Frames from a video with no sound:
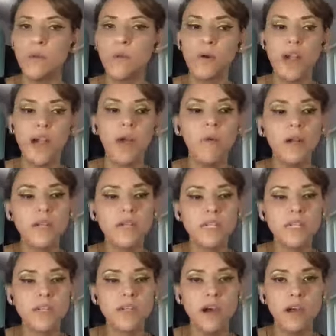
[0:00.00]
what I
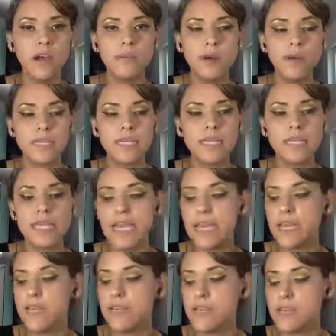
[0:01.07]
wanted to talk about
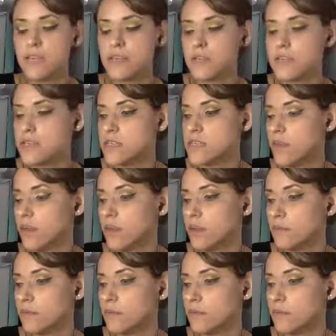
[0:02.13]
today is